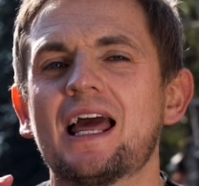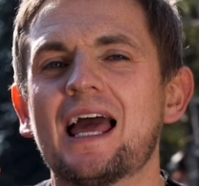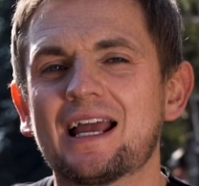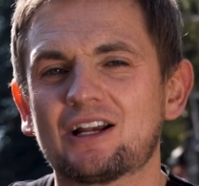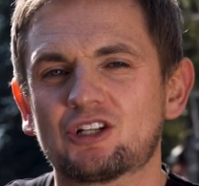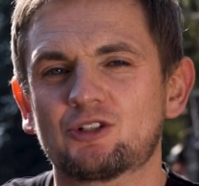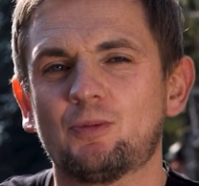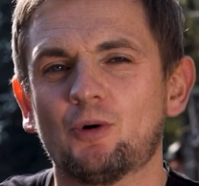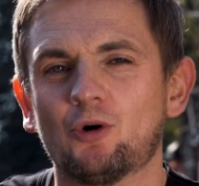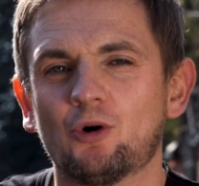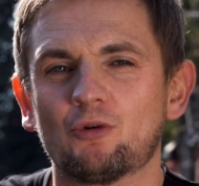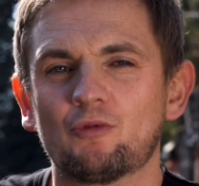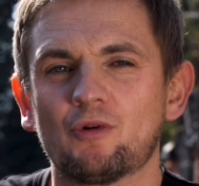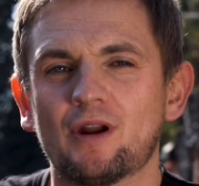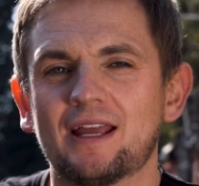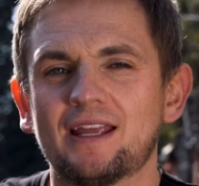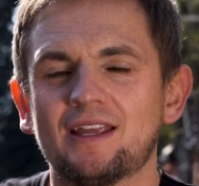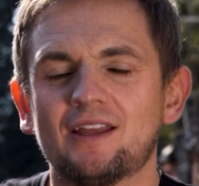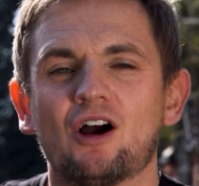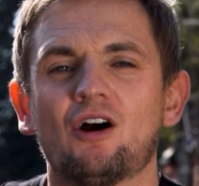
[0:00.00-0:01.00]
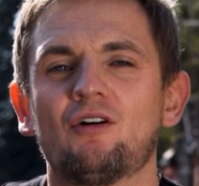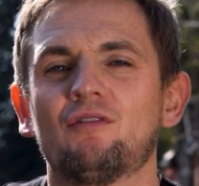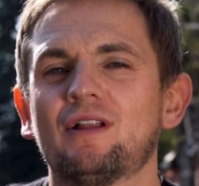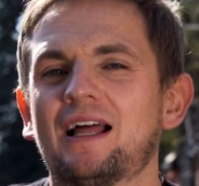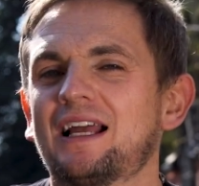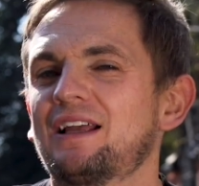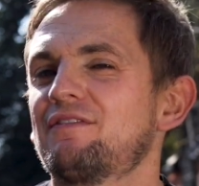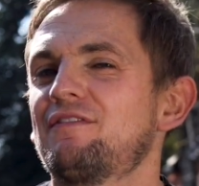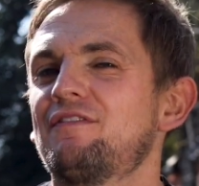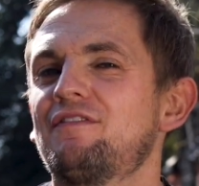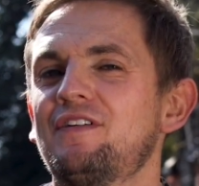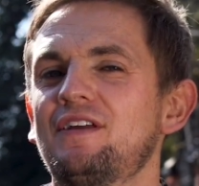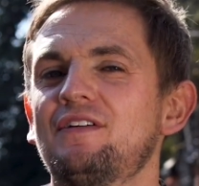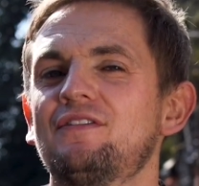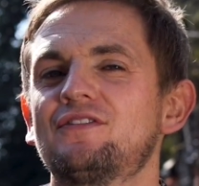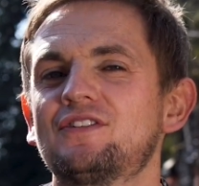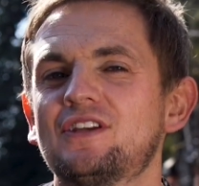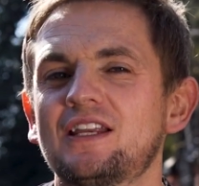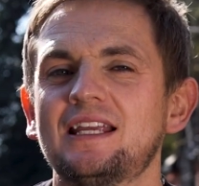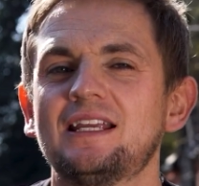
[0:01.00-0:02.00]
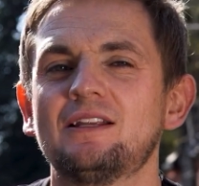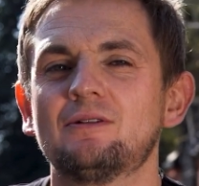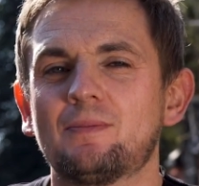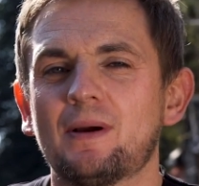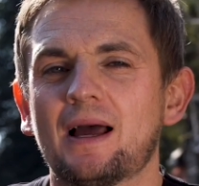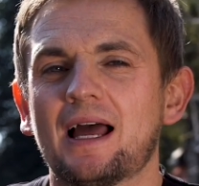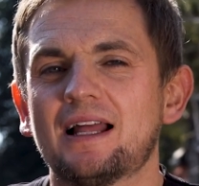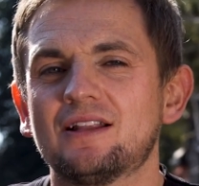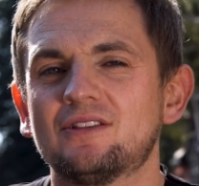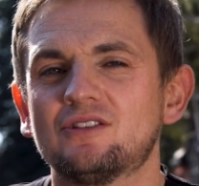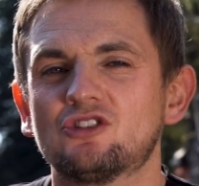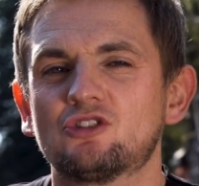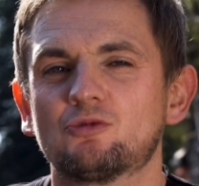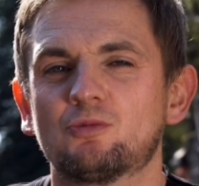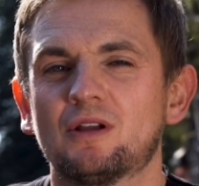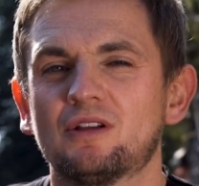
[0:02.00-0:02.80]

export rate of like 15 pence,